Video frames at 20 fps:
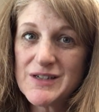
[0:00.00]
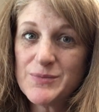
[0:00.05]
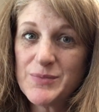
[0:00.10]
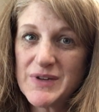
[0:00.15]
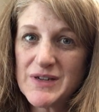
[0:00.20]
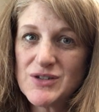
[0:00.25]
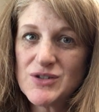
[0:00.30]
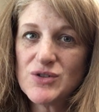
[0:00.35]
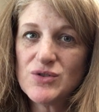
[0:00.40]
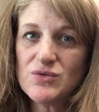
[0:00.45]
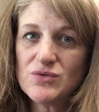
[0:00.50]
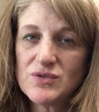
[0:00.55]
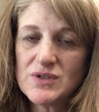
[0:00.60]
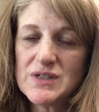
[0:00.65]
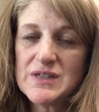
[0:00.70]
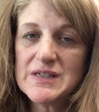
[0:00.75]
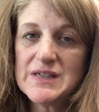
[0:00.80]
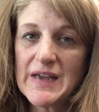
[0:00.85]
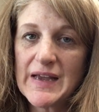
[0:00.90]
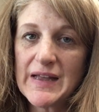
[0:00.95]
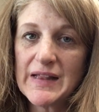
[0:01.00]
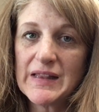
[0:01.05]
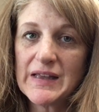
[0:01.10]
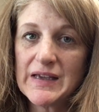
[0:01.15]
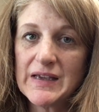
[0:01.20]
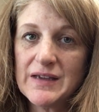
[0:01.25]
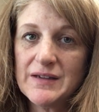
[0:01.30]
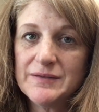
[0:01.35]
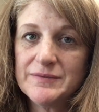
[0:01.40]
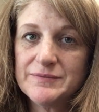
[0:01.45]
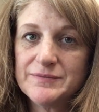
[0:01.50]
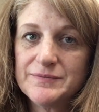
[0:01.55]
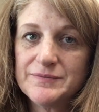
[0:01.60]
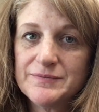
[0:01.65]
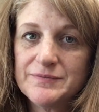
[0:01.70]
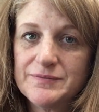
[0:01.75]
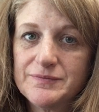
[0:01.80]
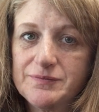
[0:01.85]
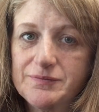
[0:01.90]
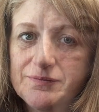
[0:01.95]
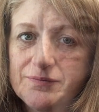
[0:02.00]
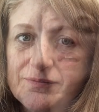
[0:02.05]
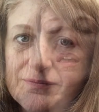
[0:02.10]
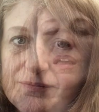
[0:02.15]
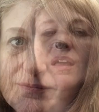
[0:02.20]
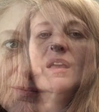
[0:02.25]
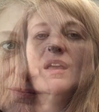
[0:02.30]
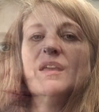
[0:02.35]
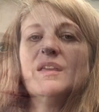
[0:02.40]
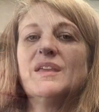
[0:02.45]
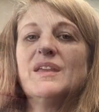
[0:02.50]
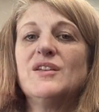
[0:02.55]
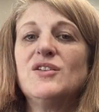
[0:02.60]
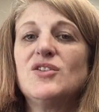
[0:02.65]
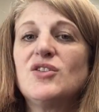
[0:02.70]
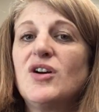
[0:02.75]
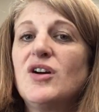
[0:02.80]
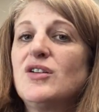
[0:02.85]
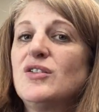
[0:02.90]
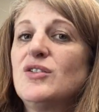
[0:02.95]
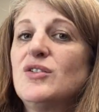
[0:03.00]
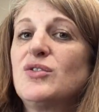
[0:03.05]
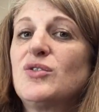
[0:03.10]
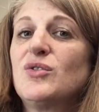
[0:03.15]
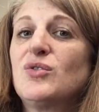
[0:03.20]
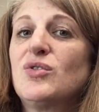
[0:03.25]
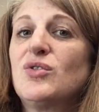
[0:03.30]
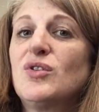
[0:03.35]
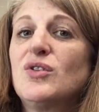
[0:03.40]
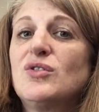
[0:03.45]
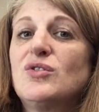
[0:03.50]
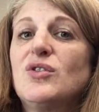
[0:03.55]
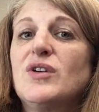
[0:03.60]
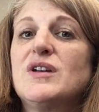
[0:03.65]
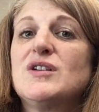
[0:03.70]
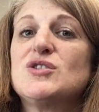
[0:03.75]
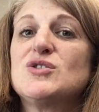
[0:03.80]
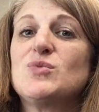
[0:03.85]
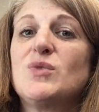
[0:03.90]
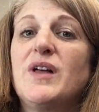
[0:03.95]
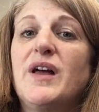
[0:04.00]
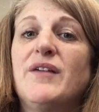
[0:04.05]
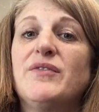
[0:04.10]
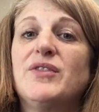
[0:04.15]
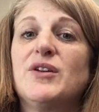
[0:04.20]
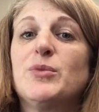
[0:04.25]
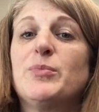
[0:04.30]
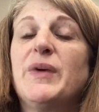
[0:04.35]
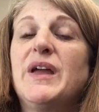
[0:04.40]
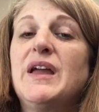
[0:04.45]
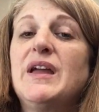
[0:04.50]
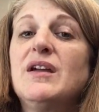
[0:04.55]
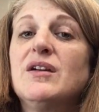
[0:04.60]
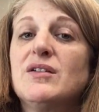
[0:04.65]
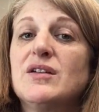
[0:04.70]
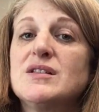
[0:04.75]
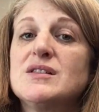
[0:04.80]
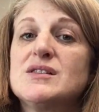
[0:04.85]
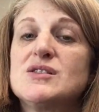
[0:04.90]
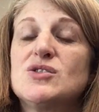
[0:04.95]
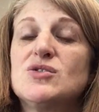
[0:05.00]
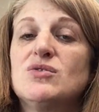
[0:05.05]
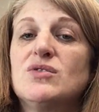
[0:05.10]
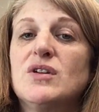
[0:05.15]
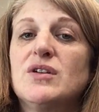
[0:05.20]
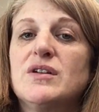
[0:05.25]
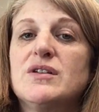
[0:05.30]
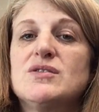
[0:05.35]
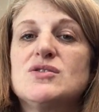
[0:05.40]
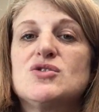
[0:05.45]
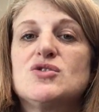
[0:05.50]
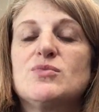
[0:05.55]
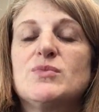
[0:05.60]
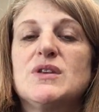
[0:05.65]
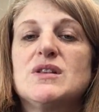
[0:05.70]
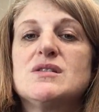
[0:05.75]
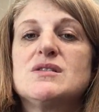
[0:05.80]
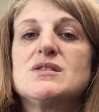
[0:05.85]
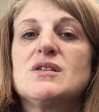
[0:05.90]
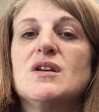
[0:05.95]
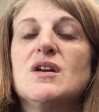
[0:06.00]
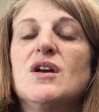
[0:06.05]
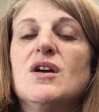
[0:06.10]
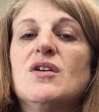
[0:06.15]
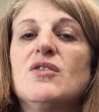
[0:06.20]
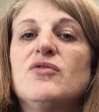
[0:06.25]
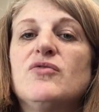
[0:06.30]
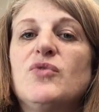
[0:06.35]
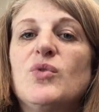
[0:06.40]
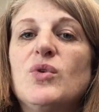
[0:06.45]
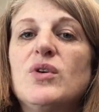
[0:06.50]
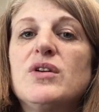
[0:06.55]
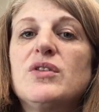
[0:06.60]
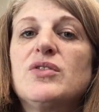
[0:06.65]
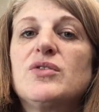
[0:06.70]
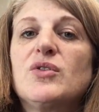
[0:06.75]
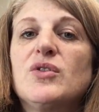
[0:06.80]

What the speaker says: to be tuned daily. Kindergartner through third graders will have their parents tune their instruments. Fourth